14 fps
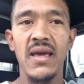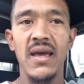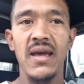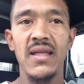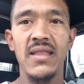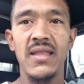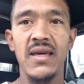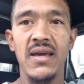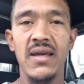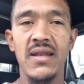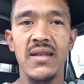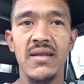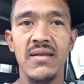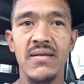And
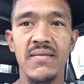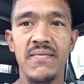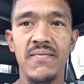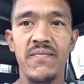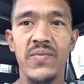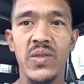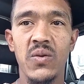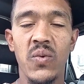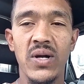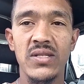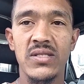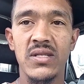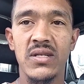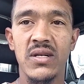then
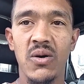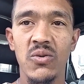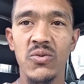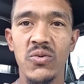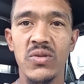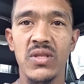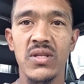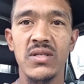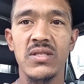once the cold water